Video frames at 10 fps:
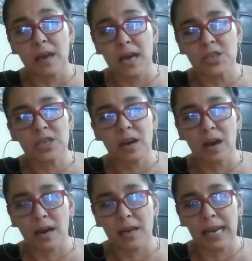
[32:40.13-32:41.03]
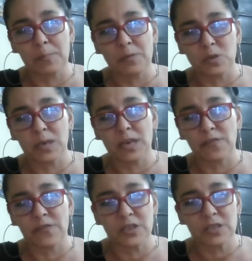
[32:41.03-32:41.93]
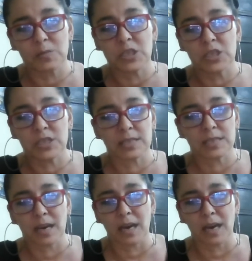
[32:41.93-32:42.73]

launch it on April 21st, which is